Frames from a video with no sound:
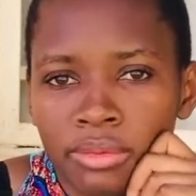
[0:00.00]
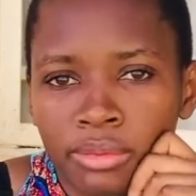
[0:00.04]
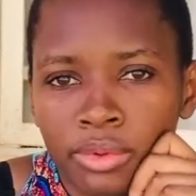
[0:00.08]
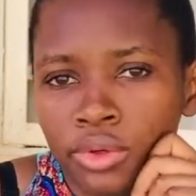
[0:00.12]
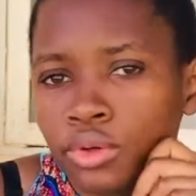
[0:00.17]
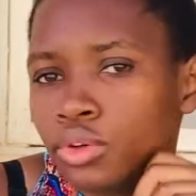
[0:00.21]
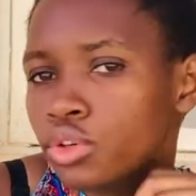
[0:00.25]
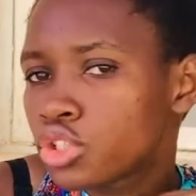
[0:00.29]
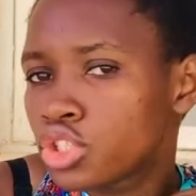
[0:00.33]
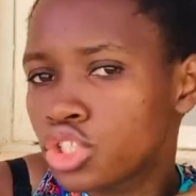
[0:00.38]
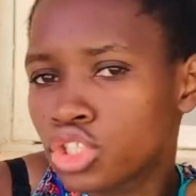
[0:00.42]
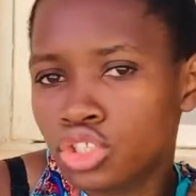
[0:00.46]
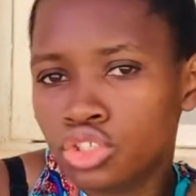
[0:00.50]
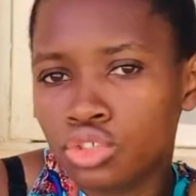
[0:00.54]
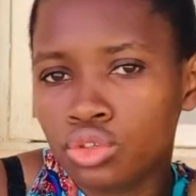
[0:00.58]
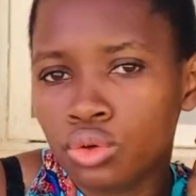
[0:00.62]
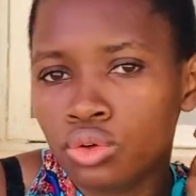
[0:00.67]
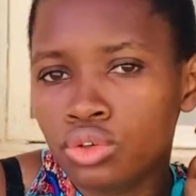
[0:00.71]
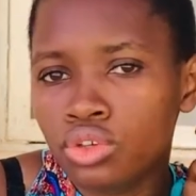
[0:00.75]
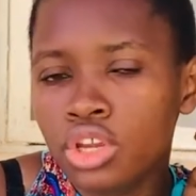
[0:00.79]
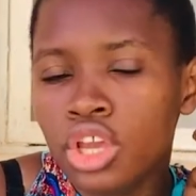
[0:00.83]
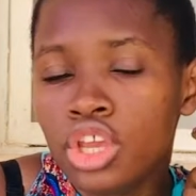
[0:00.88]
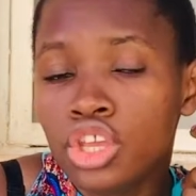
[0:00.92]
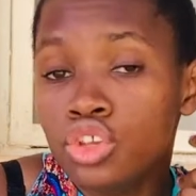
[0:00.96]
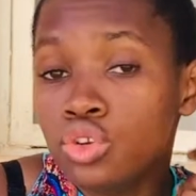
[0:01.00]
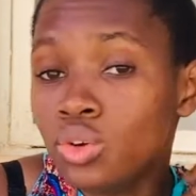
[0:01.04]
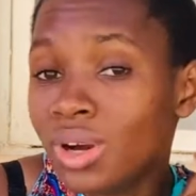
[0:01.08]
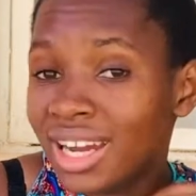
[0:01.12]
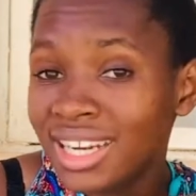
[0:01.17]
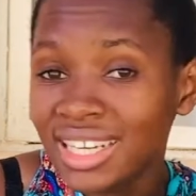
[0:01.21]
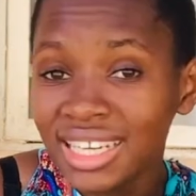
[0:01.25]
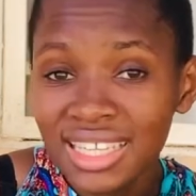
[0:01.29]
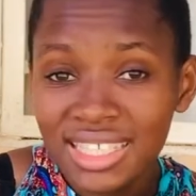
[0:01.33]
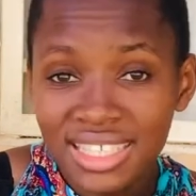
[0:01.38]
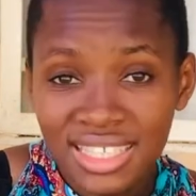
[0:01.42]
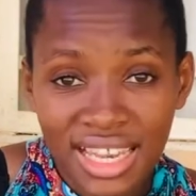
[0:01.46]
because you
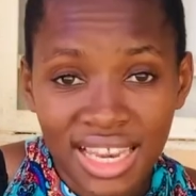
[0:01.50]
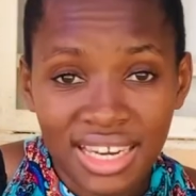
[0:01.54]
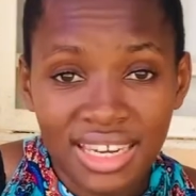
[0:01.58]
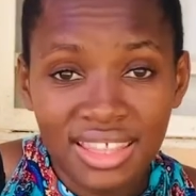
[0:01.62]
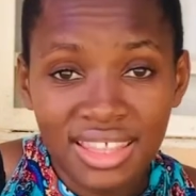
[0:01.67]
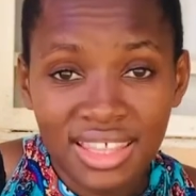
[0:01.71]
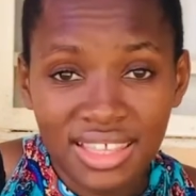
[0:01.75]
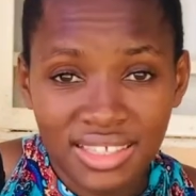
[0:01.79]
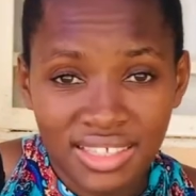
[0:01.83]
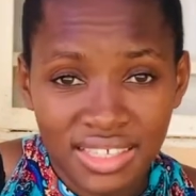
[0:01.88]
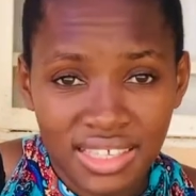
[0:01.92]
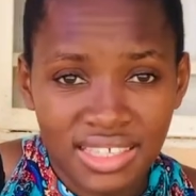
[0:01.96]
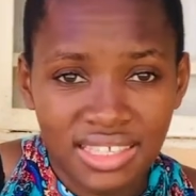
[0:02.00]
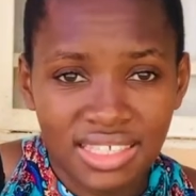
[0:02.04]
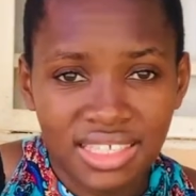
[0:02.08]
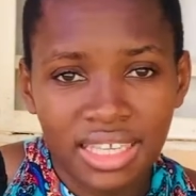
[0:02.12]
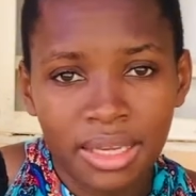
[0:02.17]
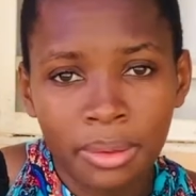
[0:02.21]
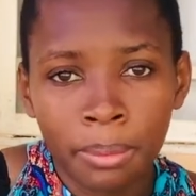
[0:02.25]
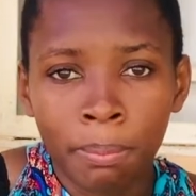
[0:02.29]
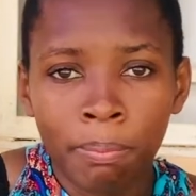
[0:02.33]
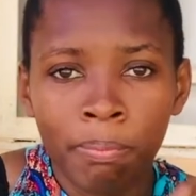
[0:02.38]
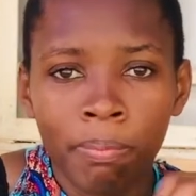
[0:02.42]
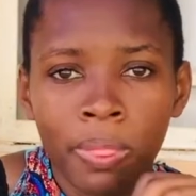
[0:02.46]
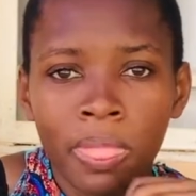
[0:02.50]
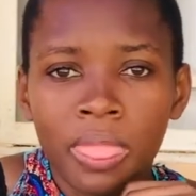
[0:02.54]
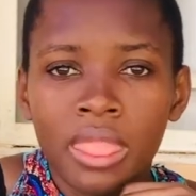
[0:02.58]
understand the system,